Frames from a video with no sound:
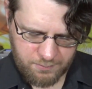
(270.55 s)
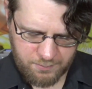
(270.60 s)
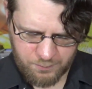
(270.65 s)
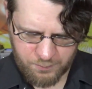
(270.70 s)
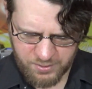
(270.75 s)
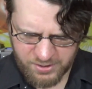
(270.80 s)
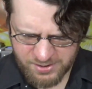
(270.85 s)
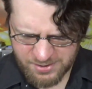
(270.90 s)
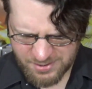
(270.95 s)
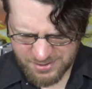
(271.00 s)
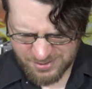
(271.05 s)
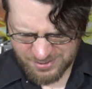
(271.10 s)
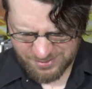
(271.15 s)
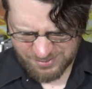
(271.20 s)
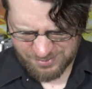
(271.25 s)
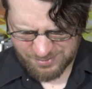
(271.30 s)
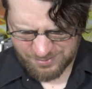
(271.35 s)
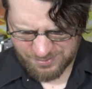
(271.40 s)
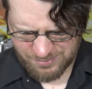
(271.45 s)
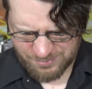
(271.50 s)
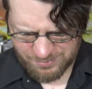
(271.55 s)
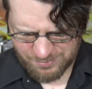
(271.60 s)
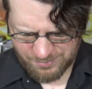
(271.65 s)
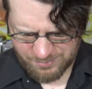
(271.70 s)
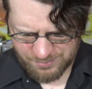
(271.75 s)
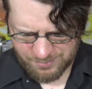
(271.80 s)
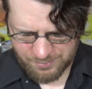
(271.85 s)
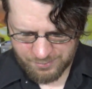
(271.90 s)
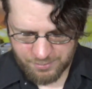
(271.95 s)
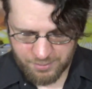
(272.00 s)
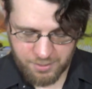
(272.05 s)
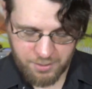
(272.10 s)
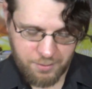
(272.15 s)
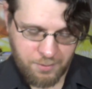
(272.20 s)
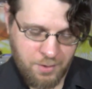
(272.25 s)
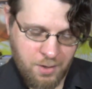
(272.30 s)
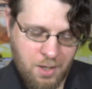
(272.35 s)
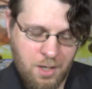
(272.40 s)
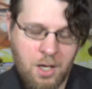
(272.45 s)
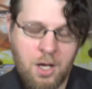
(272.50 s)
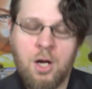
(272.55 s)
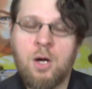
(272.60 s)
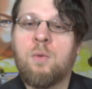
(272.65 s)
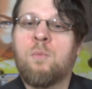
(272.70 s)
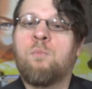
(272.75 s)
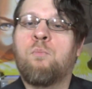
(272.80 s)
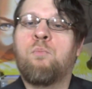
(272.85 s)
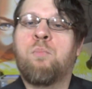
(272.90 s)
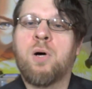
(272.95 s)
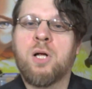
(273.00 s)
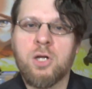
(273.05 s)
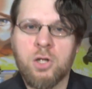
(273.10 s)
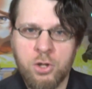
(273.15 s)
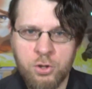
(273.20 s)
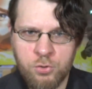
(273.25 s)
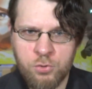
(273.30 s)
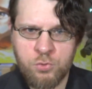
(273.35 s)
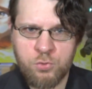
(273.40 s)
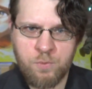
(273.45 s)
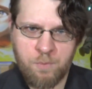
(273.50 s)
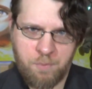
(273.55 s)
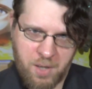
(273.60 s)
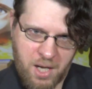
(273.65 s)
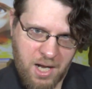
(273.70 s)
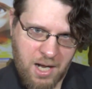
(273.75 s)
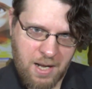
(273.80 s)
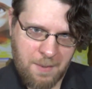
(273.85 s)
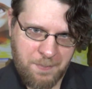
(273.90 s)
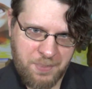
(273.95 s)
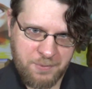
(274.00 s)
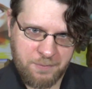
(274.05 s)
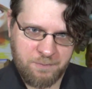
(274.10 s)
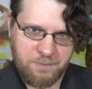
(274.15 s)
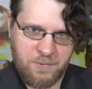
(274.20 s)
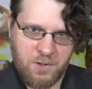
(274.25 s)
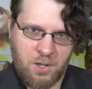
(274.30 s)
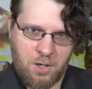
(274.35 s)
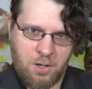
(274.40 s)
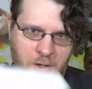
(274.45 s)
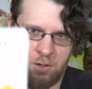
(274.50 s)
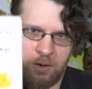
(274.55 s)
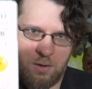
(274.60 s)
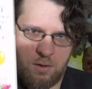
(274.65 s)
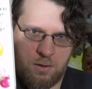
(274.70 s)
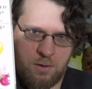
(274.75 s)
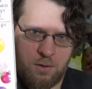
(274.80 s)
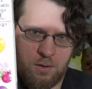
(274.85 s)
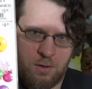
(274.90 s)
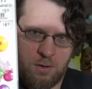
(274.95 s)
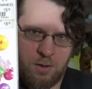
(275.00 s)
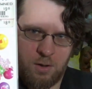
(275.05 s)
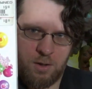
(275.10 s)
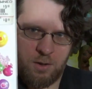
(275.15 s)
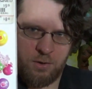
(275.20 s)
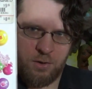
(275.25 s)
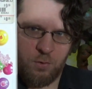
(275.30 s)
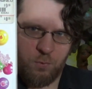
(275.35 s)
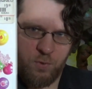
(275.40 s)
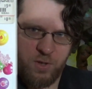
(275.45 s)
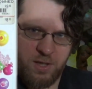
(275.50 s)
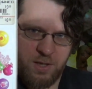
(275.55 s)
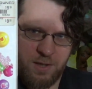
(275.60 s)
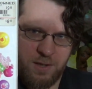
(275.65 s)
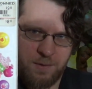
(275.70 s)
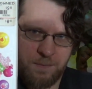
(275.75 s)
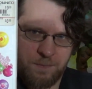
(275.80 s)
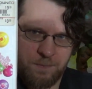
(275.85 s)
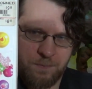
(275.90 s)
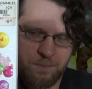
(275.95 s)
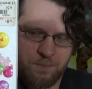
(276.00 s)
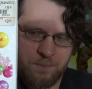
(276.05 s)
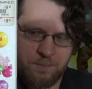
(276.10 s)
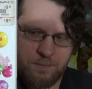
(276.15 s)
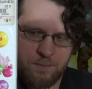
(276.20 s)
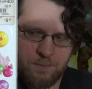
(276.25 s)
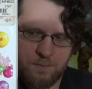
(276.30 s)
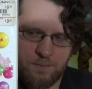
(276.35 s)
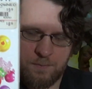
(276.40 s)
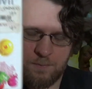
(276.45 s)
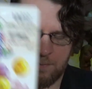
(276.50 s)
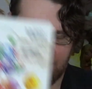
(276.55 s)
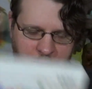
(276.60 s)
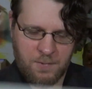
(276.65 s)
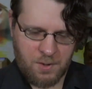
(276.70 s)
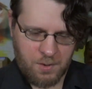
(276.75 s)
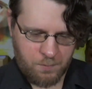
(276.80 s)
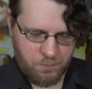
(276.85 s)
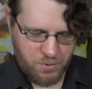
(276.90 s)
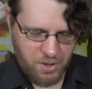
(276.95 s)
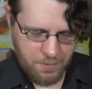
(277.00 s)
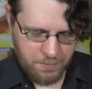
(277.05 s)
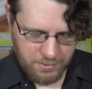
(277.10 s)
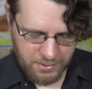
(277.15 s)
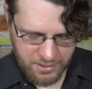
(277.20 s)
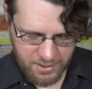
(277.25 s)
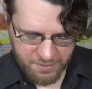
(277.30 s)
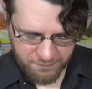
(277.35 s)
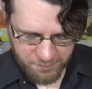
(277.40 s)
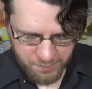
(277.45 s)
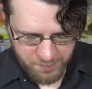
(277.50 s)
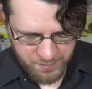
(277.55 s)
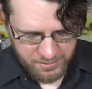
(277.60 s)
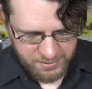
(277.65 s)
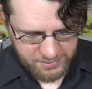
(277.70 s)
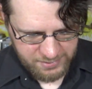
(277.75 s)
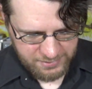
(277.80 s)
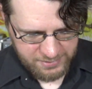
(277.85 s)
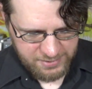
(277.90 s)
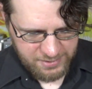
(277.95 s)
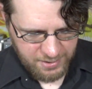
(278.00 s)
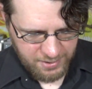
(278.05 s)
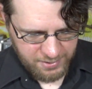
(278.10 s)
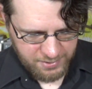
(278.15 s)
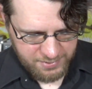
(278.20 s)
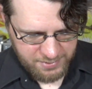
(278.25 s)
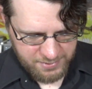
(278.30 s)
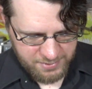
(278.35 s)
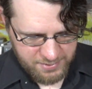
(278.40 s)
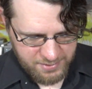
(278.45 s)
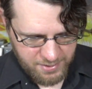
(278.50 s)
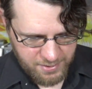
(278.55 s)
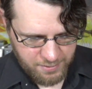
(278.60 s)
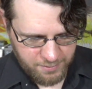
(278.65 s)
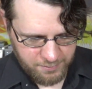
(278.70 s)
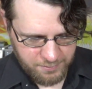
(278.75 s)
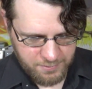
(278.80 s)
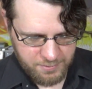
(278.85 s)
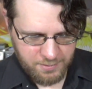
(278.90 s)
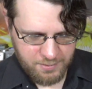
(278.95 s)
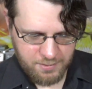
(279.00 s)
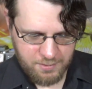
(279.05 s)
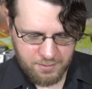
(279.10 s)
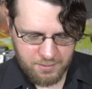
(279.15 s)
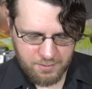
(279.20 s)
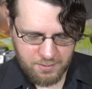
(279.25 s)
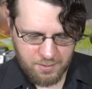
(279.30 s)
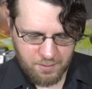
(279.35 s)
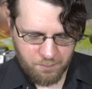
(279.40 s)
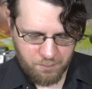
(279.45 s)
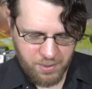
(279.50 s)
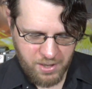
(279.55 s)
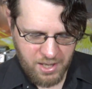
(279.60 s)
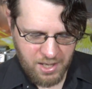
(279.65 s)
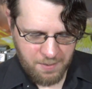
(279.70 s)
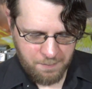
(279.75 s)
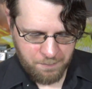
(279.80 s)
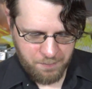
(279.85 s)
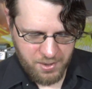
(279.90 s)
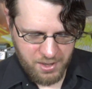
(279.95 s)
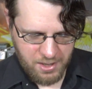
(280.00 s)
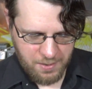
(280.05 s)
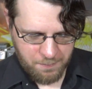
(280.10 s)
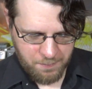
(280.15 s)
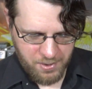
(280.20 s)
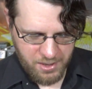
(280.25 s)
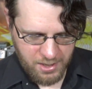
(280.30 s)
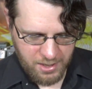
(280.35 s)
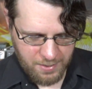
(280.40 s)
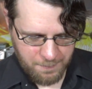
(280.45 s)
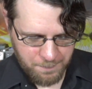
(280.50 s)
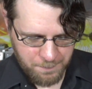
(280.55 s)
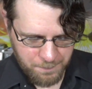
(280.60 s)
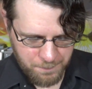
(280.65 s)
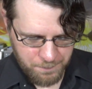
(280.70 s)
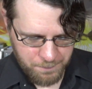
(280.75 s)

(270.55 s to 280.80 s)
what is this? Oh. Balloon Pop on the Wii. Probably every bit as exciting as it sounds. Pop, pop, pop.